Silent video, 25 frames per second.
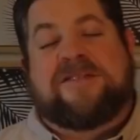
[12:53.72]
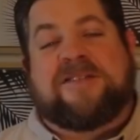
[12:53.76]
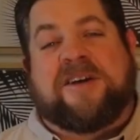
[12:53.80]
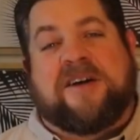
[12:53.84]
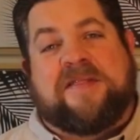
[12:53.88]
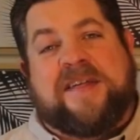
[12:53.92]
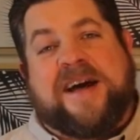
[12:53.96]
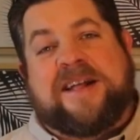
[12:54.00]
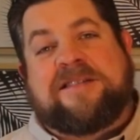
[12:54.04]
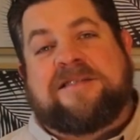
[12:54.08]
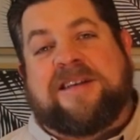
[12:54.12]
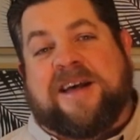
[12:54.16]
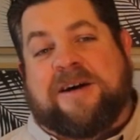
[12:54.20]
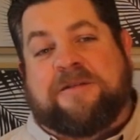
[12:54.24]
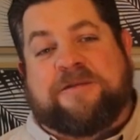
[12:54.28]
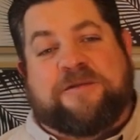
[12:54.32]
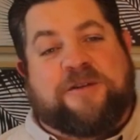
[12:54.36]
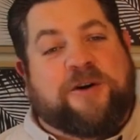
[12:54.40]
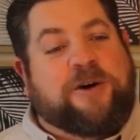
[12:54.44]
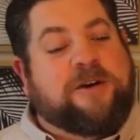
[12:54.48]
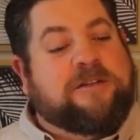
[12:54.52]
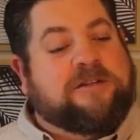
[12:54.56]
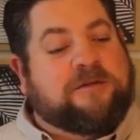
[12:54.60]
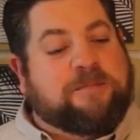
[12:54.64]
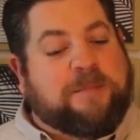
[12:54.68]
So that's our
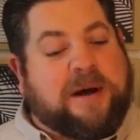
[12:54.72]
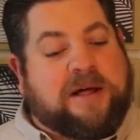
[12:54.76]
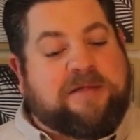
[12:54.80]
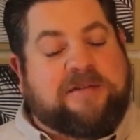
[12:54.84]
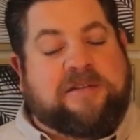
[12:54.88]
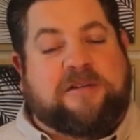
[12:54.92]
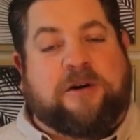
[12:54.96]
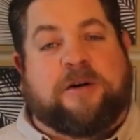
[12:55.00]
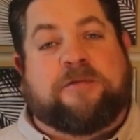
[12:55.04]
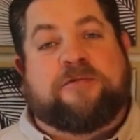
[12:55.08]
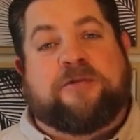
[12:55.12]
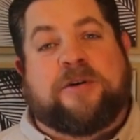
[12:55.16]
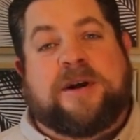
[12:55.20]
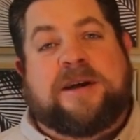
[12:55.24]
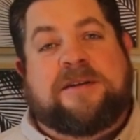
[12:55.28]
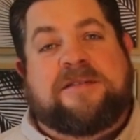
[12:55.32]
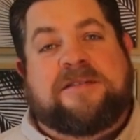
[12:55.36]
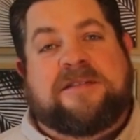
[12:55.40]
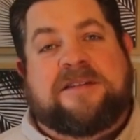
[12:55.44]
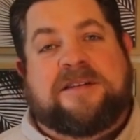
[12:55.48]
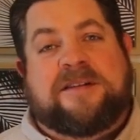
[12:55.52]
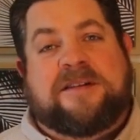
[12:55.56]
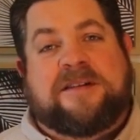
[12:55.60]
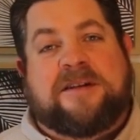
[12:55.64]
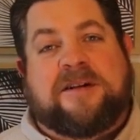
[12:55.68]
first month's
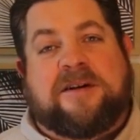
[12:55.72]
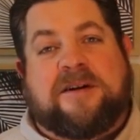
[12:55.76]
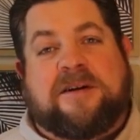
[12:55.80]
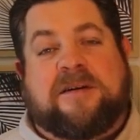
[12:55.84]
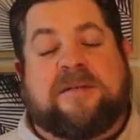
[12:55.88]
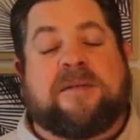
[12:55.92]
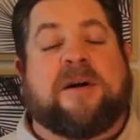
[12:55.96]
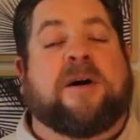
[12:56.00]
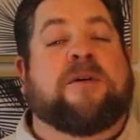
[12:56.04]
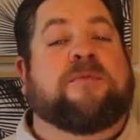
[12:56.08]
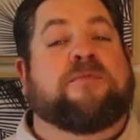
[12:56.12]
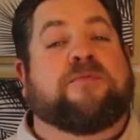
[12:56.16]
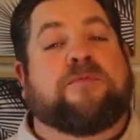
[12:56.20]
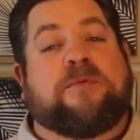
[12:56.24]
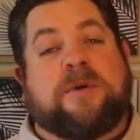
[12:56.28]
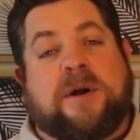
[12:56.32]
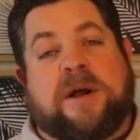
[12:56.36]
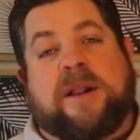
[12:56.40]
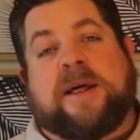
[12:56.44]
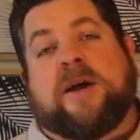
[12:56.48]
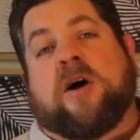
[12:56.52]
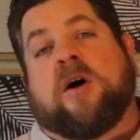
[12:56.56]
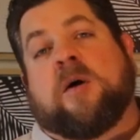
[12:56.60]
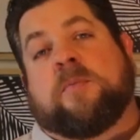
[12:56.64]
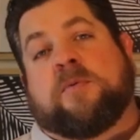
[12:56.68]
offerings. I
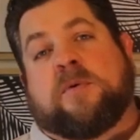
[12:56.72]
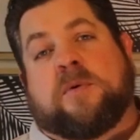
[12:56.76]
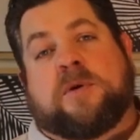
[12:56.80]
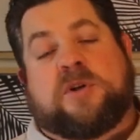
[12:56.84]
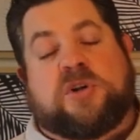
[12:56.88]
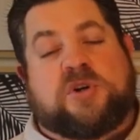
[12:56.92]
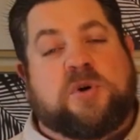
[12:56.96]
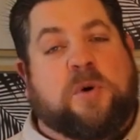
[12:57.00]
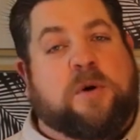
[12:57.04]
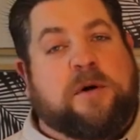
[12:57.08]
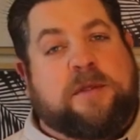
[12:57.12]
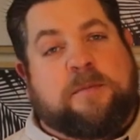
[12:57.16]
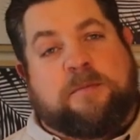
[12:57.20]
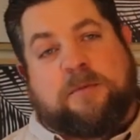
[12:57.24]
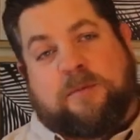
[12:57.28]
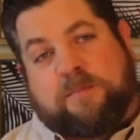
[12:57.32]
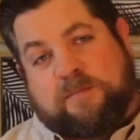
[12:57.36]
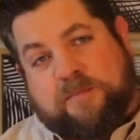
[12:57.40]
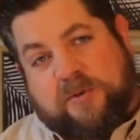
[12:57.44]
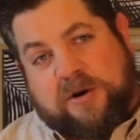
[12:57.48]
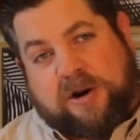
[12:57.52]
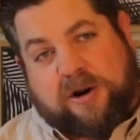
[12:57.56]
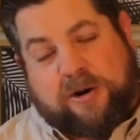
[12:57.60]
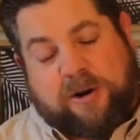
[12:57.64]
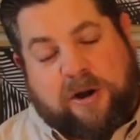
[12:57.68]
really hope you enjoy them.
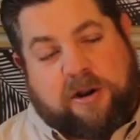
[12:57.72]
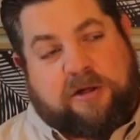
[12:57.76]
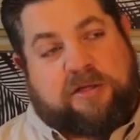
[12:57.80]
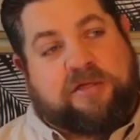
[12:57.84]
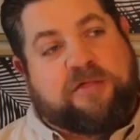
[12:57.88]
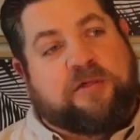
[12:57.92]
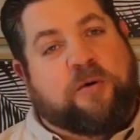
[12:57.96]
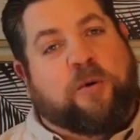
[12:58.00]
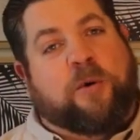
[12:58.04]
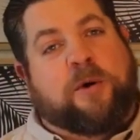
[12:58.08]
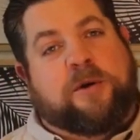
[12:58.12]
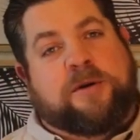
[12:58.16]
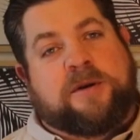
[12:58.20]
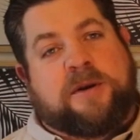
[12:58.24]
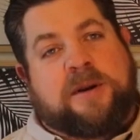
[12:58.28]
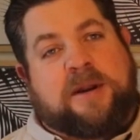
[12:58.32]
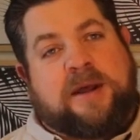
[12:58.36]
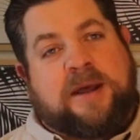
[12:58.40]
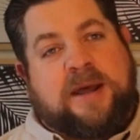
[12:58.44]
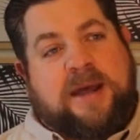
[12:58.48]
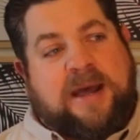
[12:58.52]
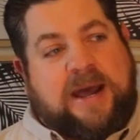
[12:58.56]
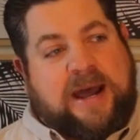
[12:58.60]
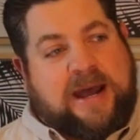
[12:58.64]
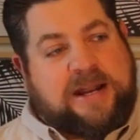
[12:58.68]
We'll put a lot of thought
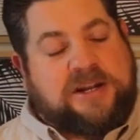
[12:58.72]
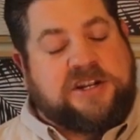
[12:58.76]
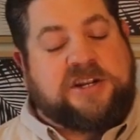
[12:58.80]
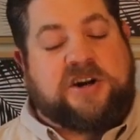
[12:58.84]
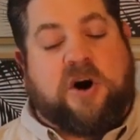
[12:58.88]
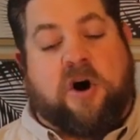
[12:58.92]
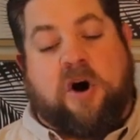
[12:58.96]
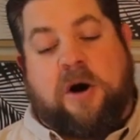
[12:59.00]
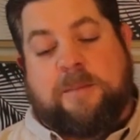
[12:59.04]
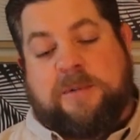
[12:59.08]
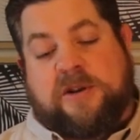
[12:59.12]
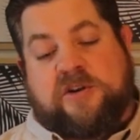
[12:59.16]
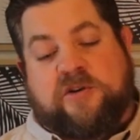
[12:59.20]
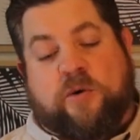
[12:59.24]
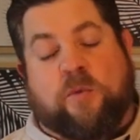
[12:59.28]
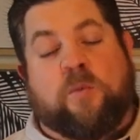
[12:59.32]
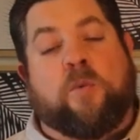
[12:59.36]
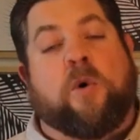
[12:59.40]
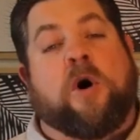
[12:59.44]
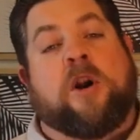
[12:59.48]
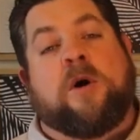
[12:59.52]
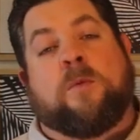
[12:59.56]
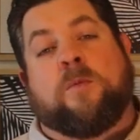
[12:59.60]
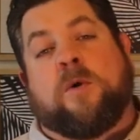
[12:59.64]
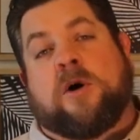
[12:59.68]
and time into
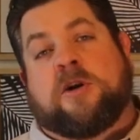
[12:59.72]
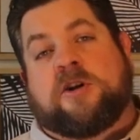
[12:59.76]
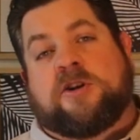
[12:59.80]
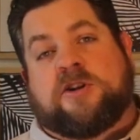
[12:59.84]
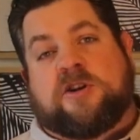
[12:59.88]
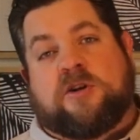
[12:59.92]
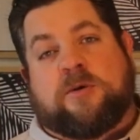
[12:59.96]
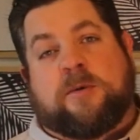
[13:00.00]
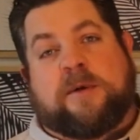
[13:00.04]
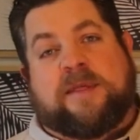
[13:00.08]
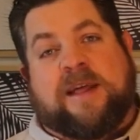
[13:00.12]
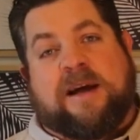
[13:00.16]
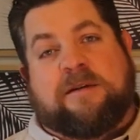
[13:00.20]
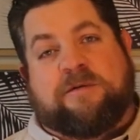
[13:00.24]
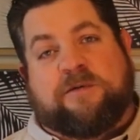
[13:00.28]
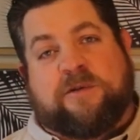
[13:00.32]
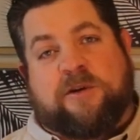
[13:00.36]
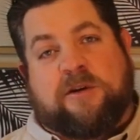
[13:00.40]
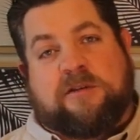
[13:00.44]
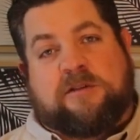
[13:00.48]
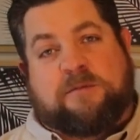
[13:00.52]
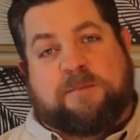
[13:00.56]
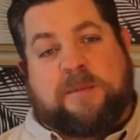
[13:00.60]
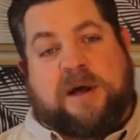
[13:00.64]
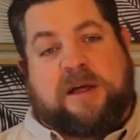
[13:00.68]
what I want to do in that
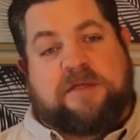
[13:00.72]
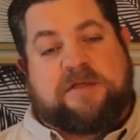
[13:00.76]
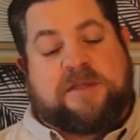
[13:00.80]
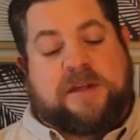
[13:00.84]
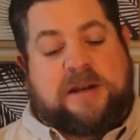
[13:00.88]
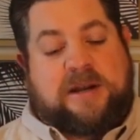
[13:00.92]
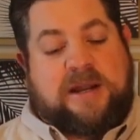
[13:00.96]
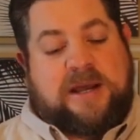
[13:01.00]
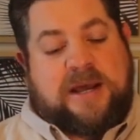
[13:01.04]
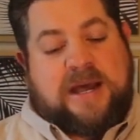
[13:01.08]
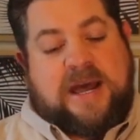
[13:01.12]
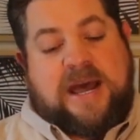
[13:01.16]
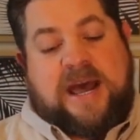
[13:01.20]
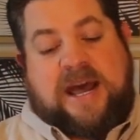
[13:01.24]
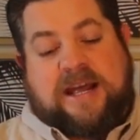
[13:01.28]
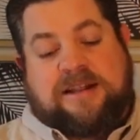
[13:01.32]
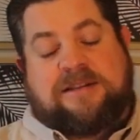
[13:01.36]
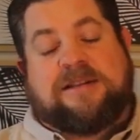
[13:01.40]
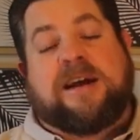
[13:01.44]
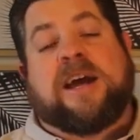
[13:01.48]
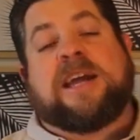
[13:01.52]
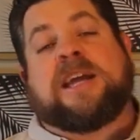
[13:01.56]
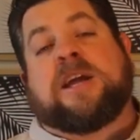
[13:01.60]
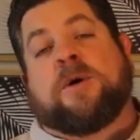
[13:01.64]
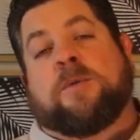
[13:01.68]
first month,
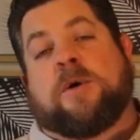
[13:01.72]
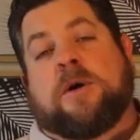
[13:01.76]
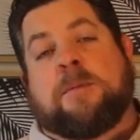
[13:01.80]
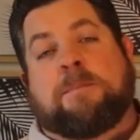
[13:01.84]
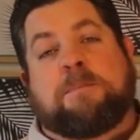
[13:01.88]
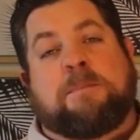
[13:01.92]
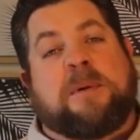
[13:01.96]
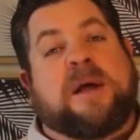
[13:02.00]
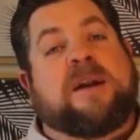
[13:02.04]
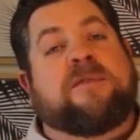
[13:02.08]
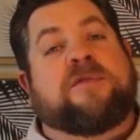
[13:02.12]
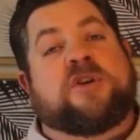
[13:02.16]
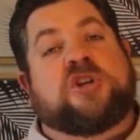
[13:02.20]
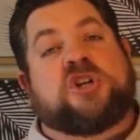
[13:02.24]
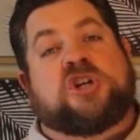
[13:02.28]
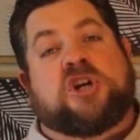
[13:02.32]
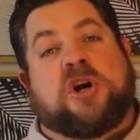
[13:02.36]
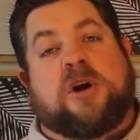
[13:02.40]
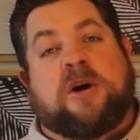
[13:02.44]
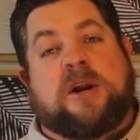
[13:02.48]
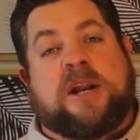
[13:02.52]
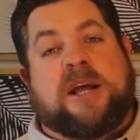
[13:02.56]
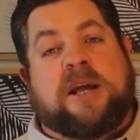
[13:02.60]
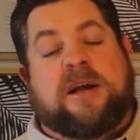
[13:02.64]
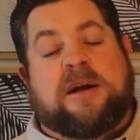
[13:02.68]
and take you on a bit of a
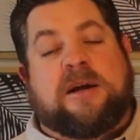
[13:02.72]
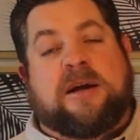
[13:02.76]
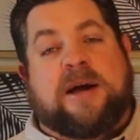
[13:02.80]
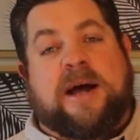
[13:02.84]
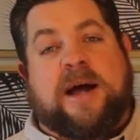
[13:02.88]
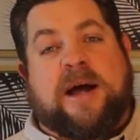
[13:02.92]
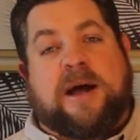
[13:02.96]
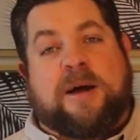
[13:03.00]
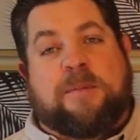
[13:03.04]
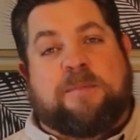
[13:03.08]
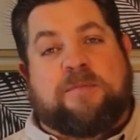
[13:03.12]
journey